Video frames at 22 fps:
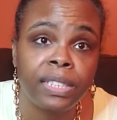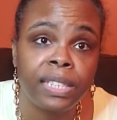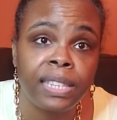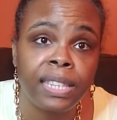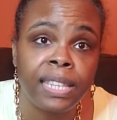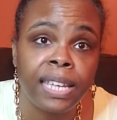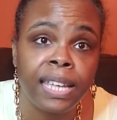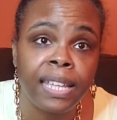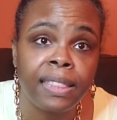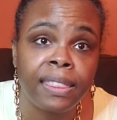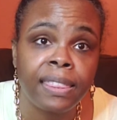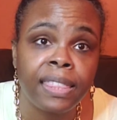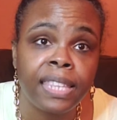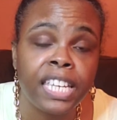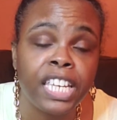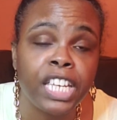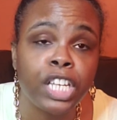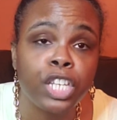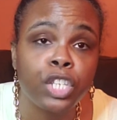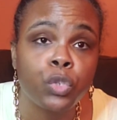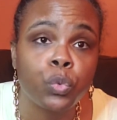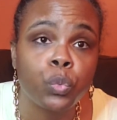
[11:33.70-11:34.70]
that
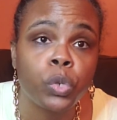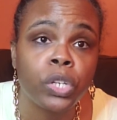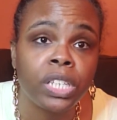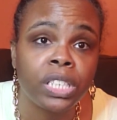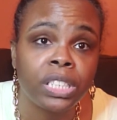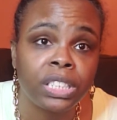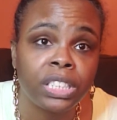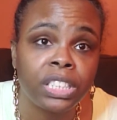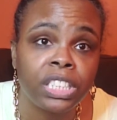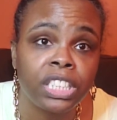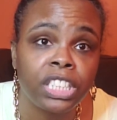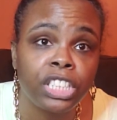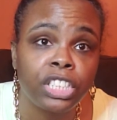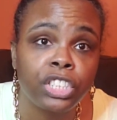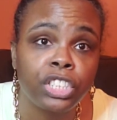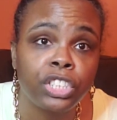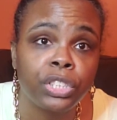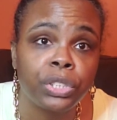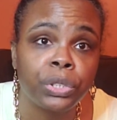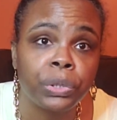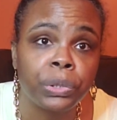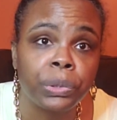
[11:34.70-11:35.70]
things will continue
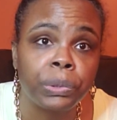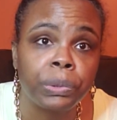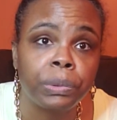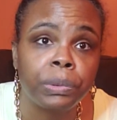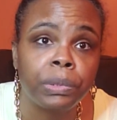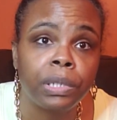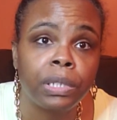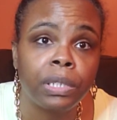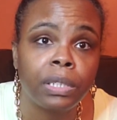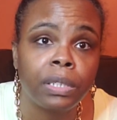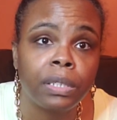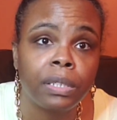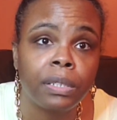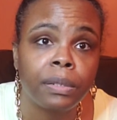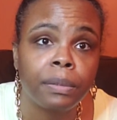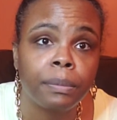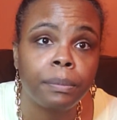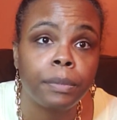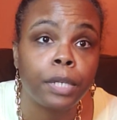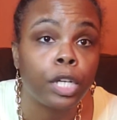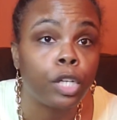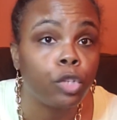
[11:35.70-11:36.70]
to
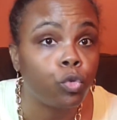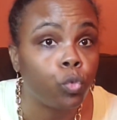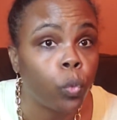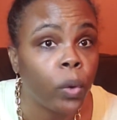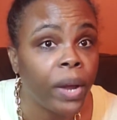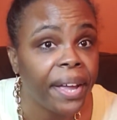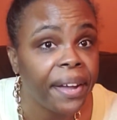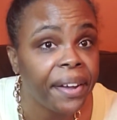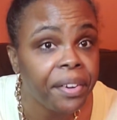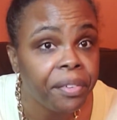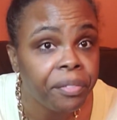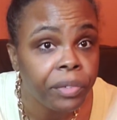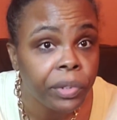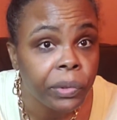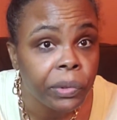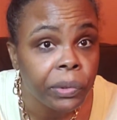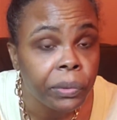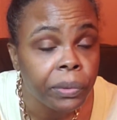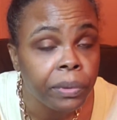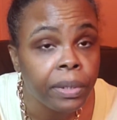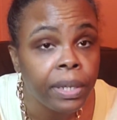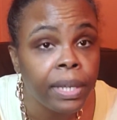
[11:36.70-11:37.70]

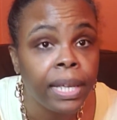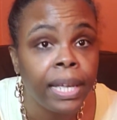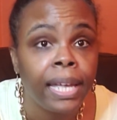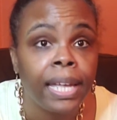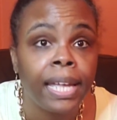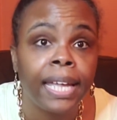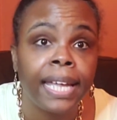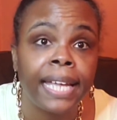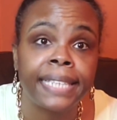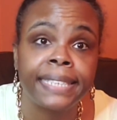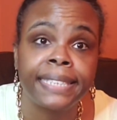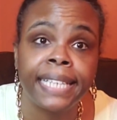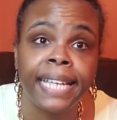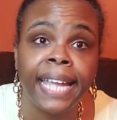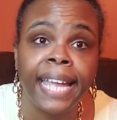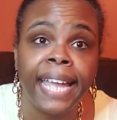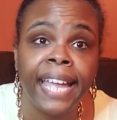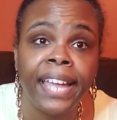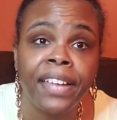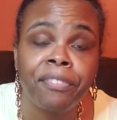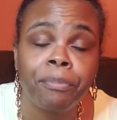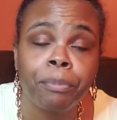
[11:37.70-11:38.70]
unravel as they
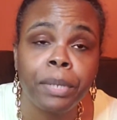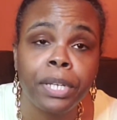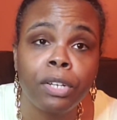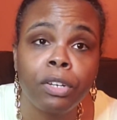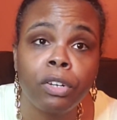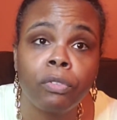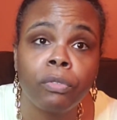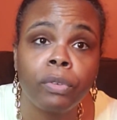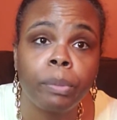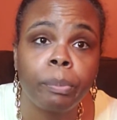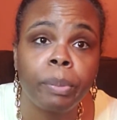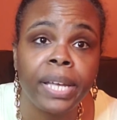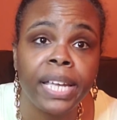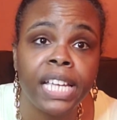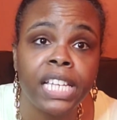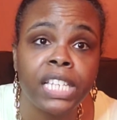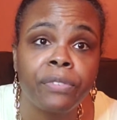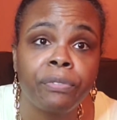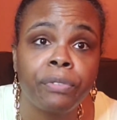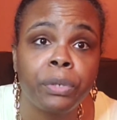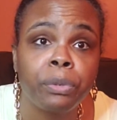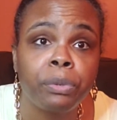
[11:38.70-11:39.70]
have been over the
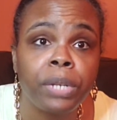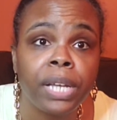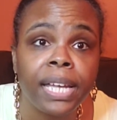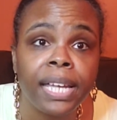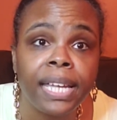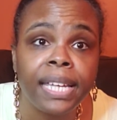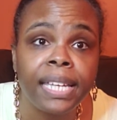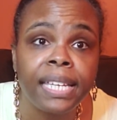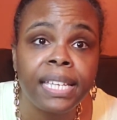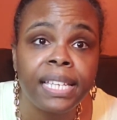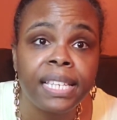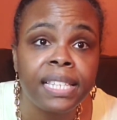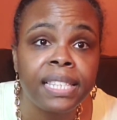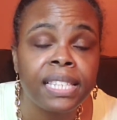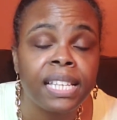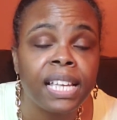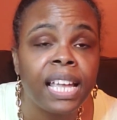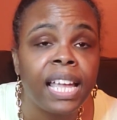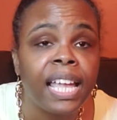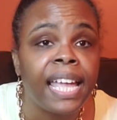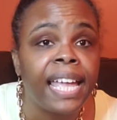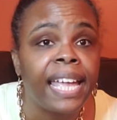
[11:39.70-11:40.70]
past few days.
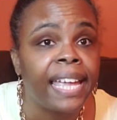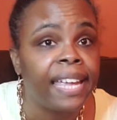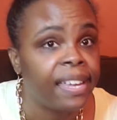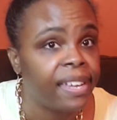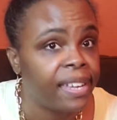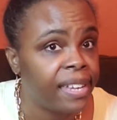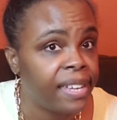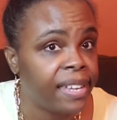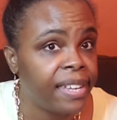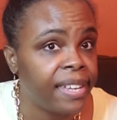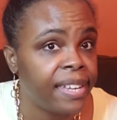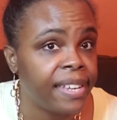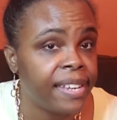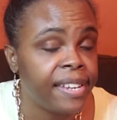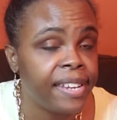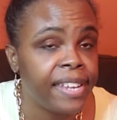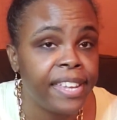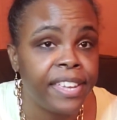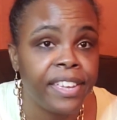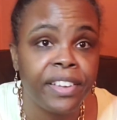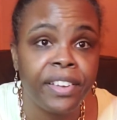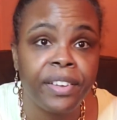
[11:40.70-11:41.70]
And
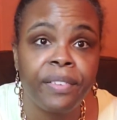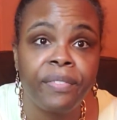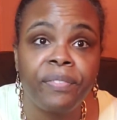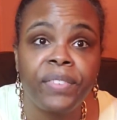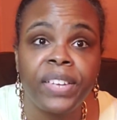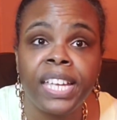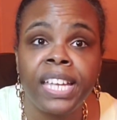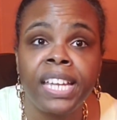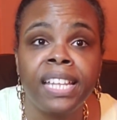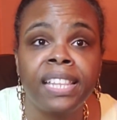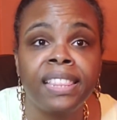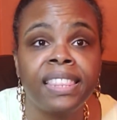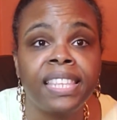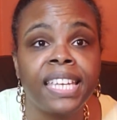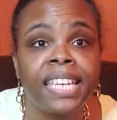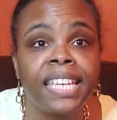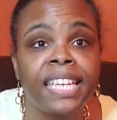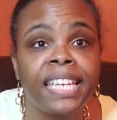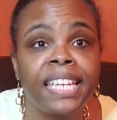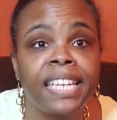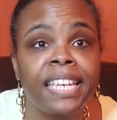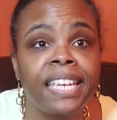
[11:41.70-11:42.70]
if
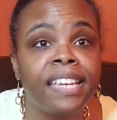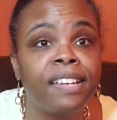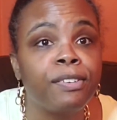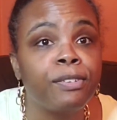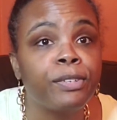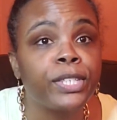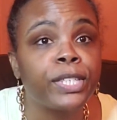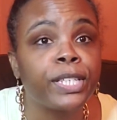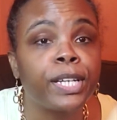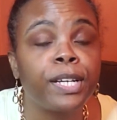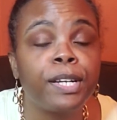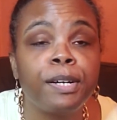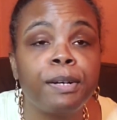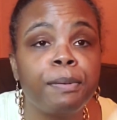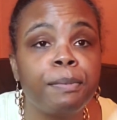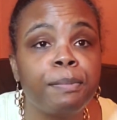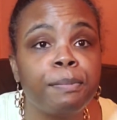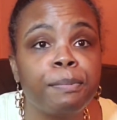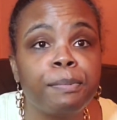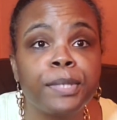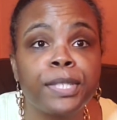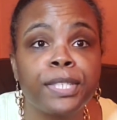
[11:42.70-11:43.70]
anything else
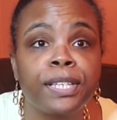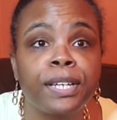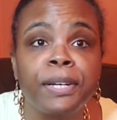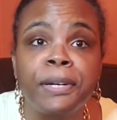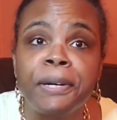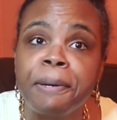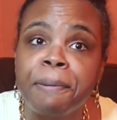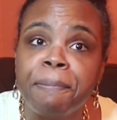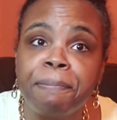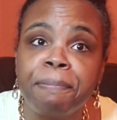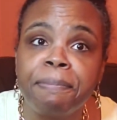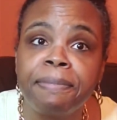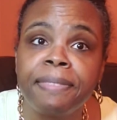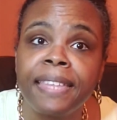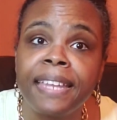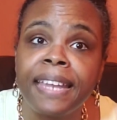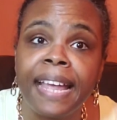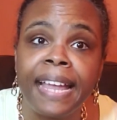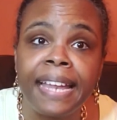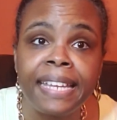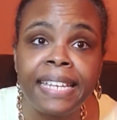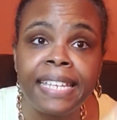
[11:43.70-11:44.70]
comes up
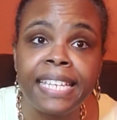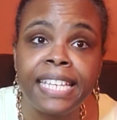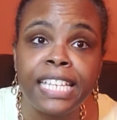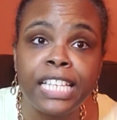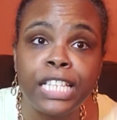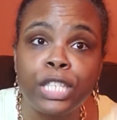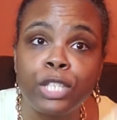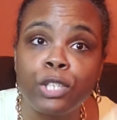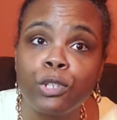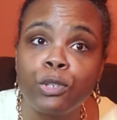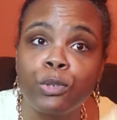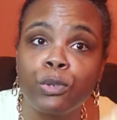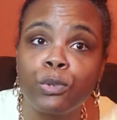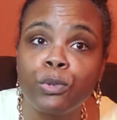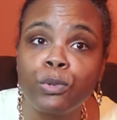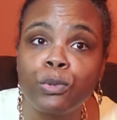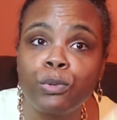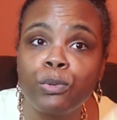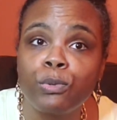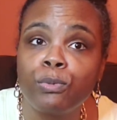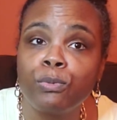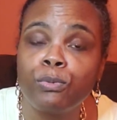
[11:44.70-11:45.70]
that I need
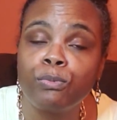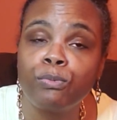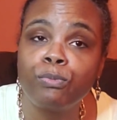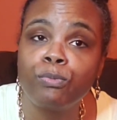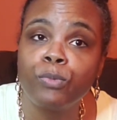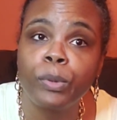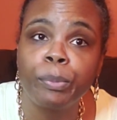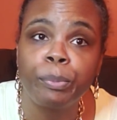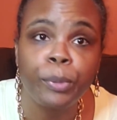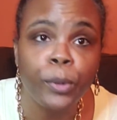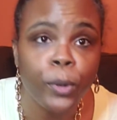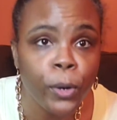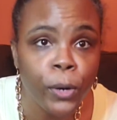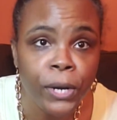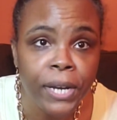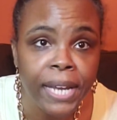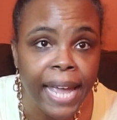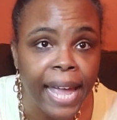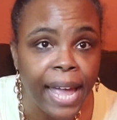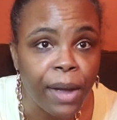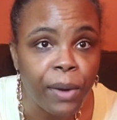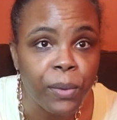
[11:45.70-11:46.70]
to report,
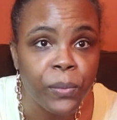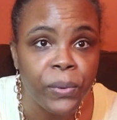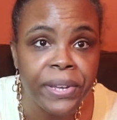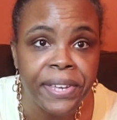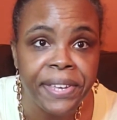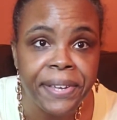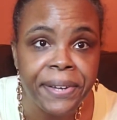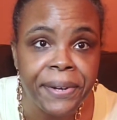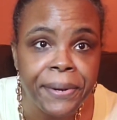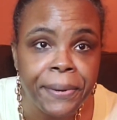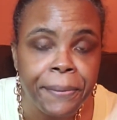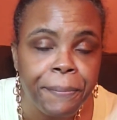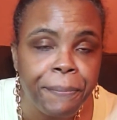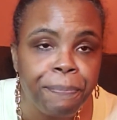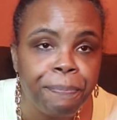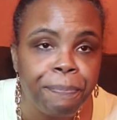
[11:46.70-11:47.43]
I will.